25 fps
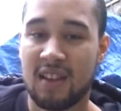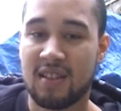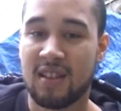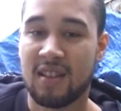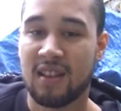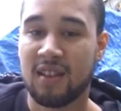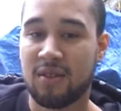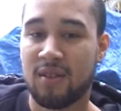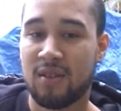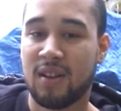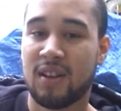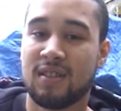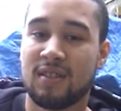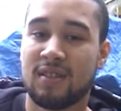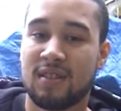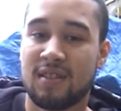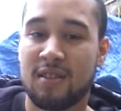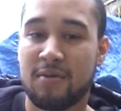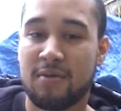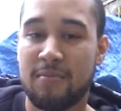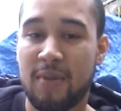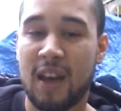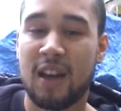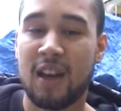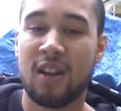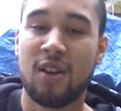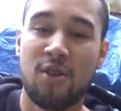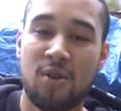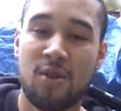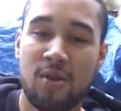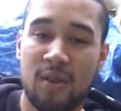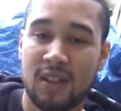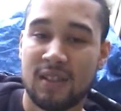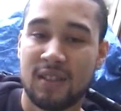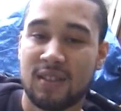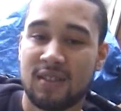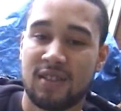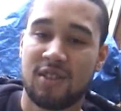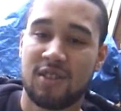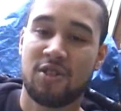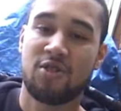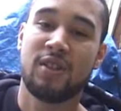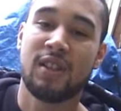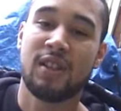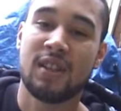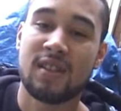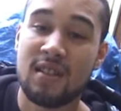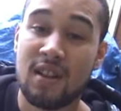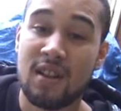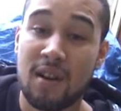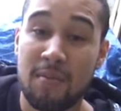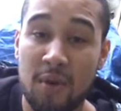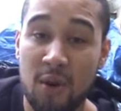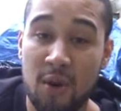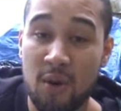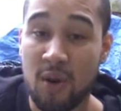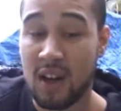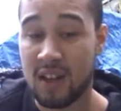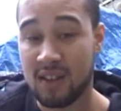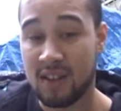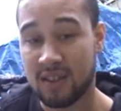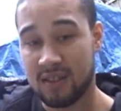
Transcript: SN1, spare no one, streets number one.